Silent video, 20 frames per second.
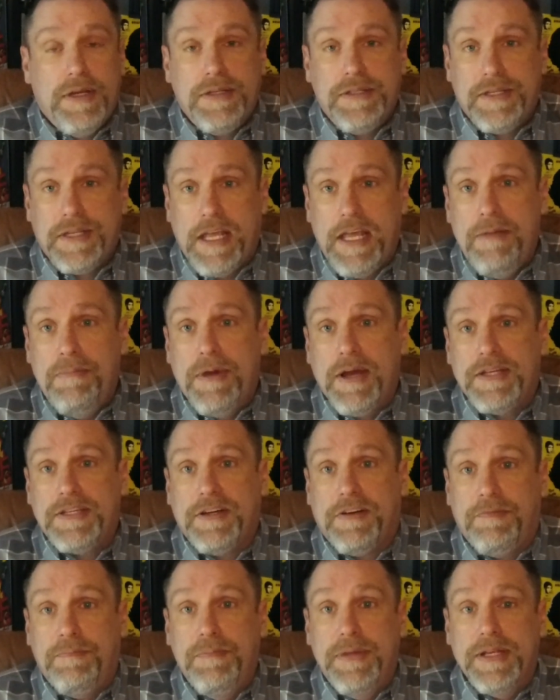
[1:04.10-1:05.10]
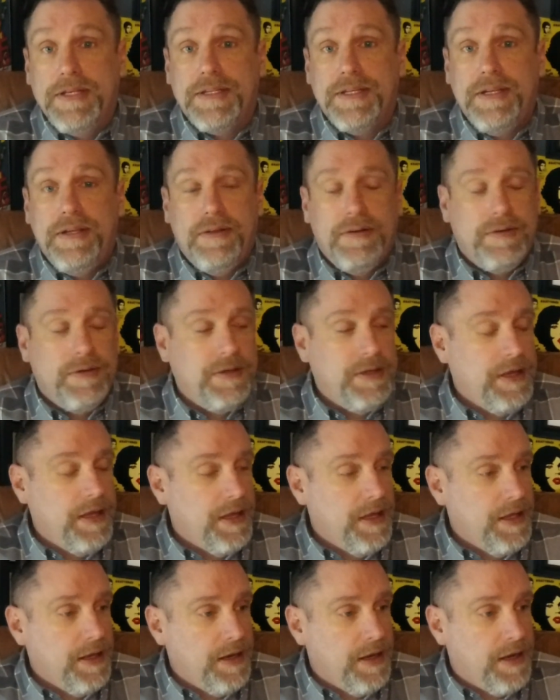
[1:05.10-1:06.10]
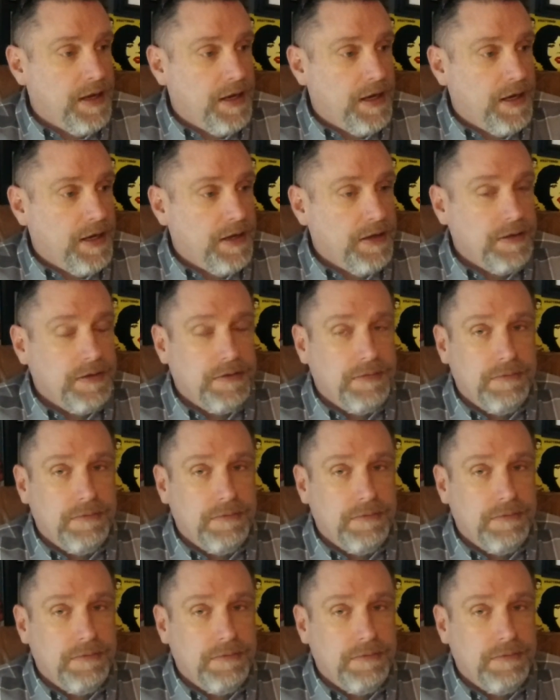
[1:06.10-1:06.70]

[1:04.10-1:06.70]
to keep myself busy and uh,